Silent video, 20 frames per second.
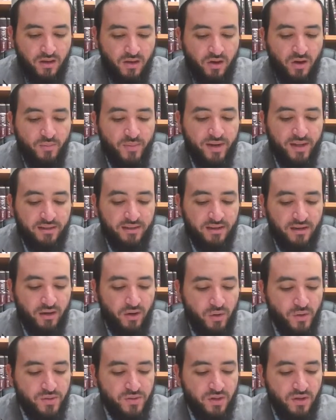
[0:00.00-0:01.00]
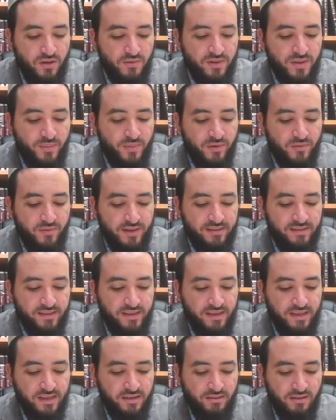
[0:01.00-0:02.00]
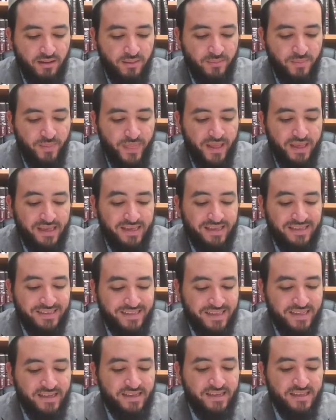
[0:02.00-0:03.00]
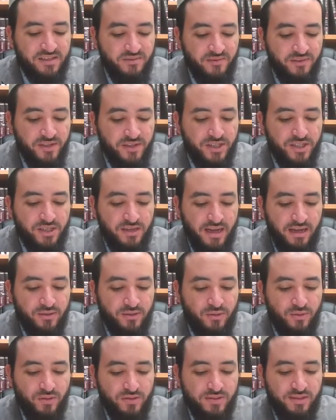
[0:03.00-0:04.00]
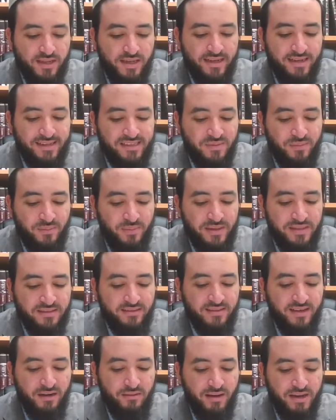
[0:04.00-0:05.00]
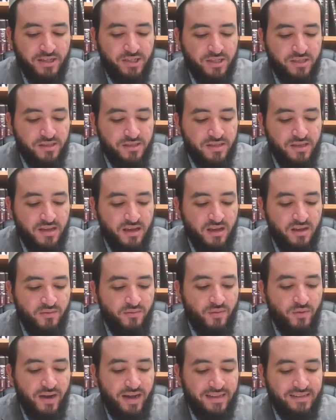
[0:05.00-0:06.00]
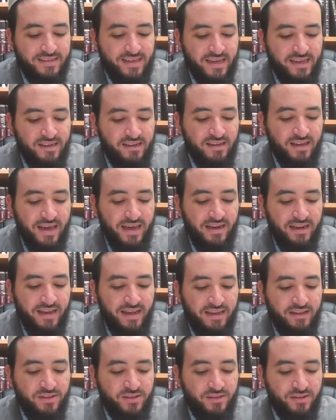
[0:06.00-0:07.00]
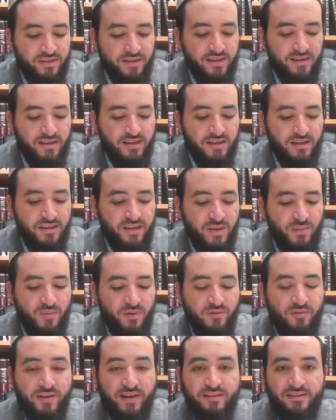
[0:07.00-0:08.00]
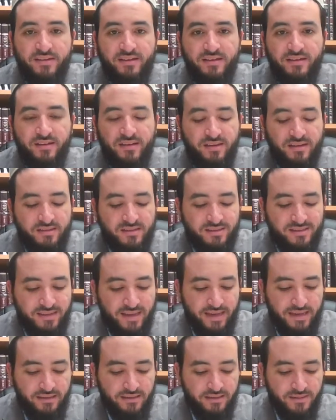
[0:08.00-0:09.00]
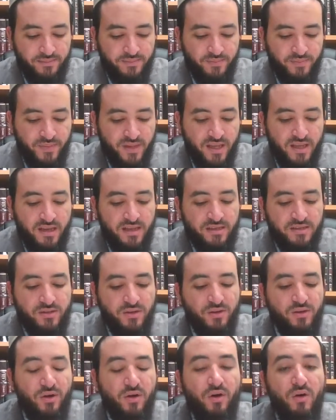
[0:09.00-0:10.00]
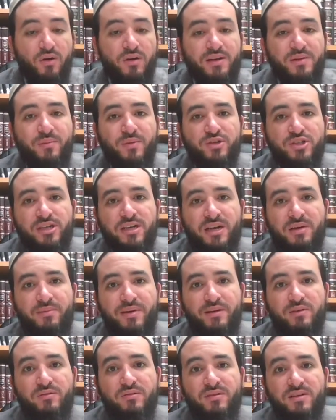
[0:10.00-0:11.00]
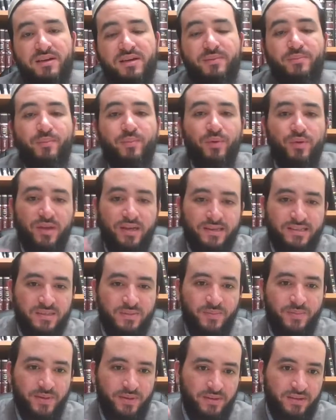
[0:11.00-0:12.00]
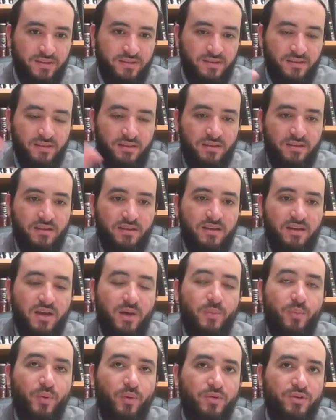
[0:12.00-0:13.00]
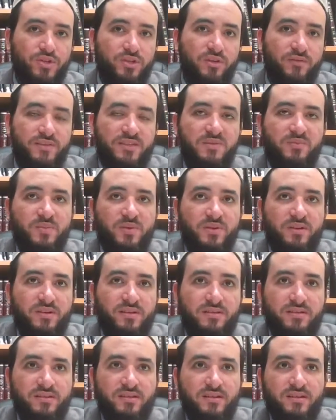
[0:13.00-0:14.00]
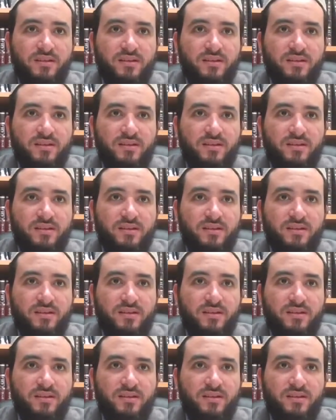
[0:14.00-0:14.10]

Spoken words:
Coming at the close of the prophetic era, Ezekiel's vision had to contain explicit directions for attaining and entering the prophetic state. So not only Moshe Rabbeinu, he put his spirit, a portion of his spirit,